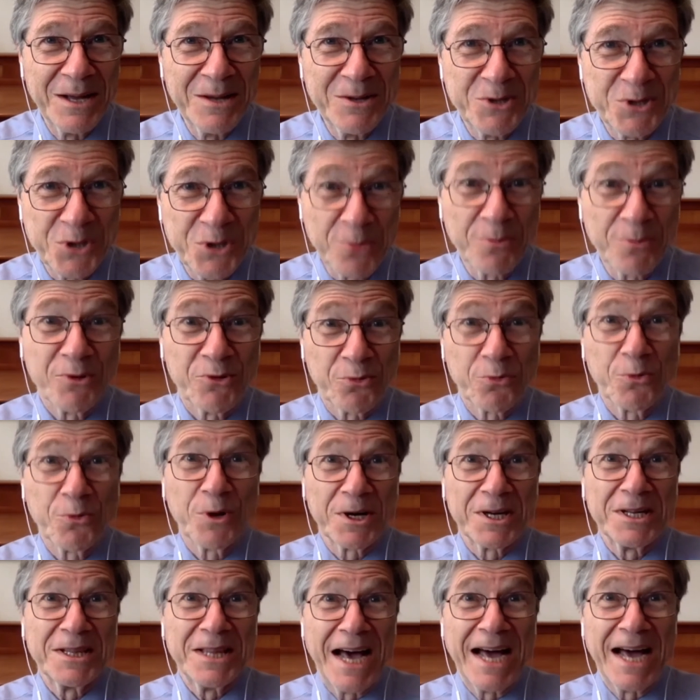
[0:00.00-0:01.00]
Germans
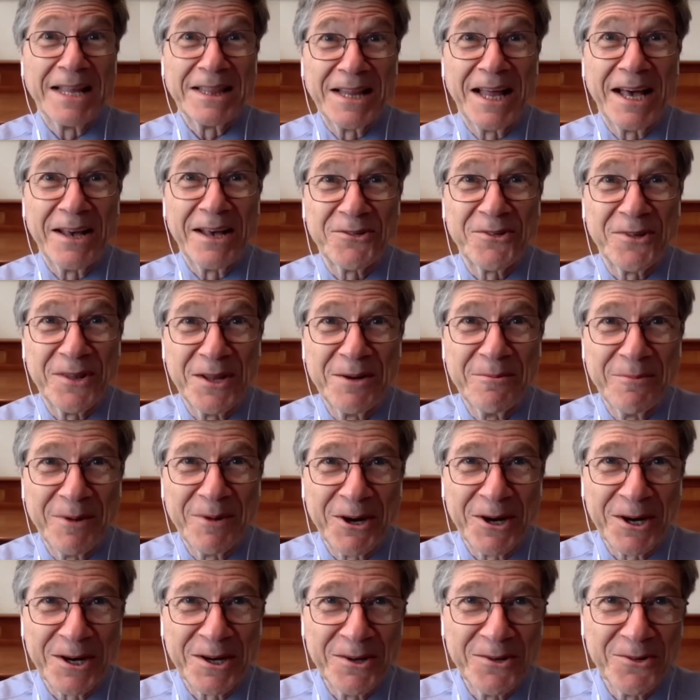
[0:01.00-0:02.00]
work a lot less than
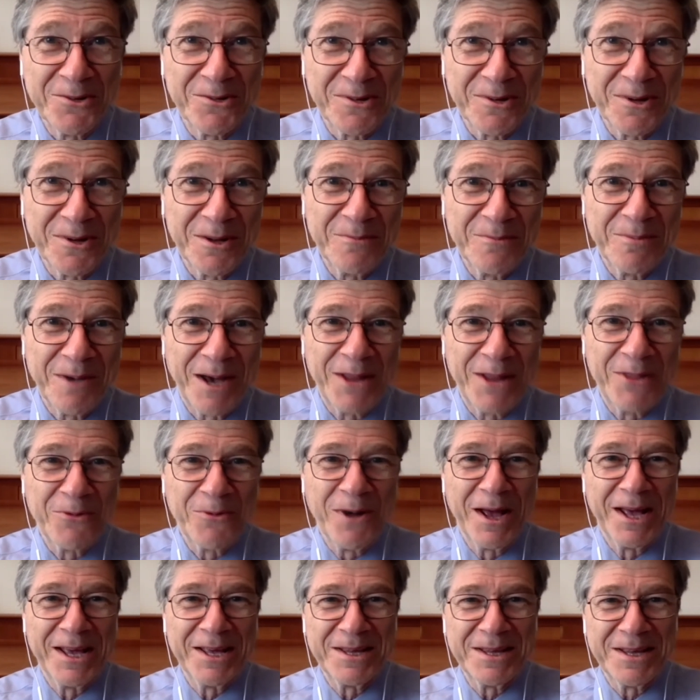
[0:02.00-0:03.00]
Americans, by the
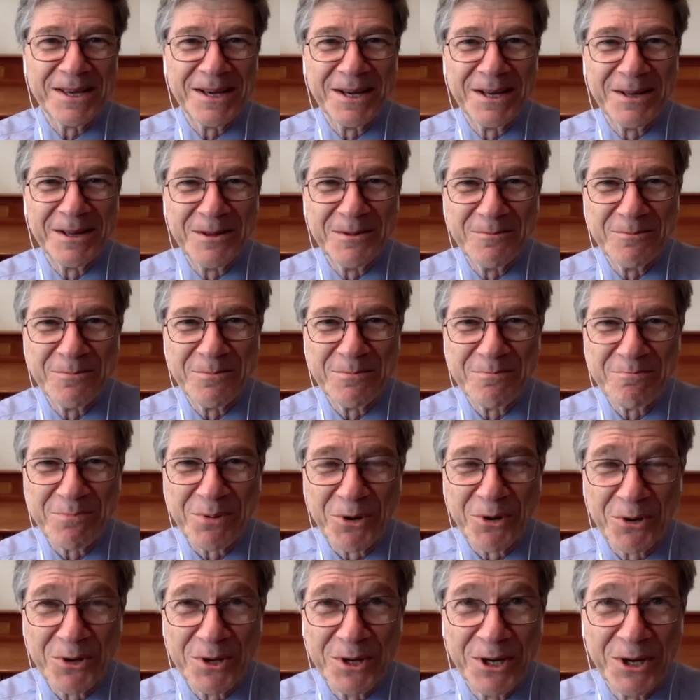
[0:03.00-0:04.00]
way,
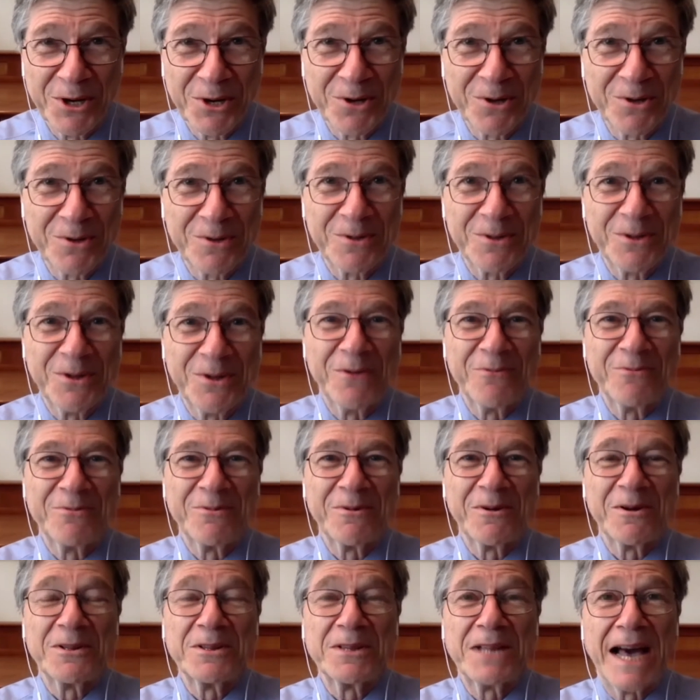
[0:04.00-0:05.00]
per year. You have
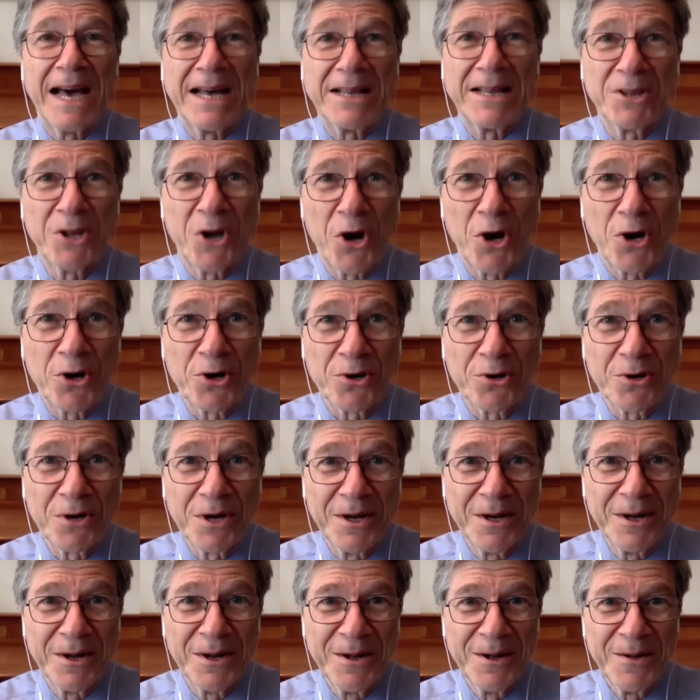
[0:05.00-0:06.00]
a lot longer.
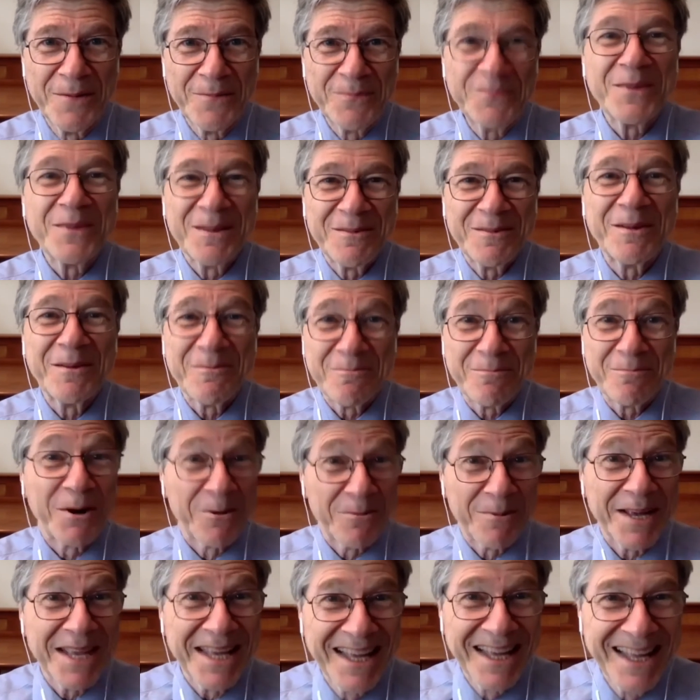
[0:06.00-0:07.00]

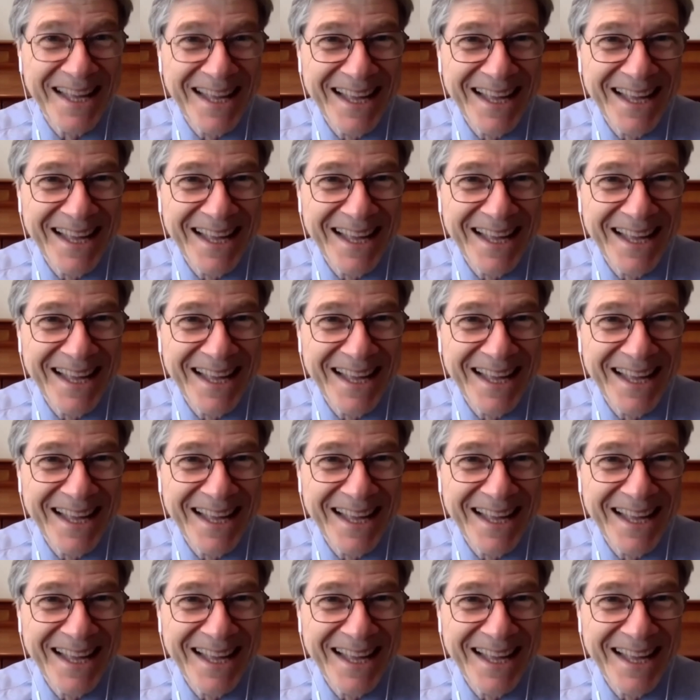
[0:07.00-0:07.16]
Pardon me?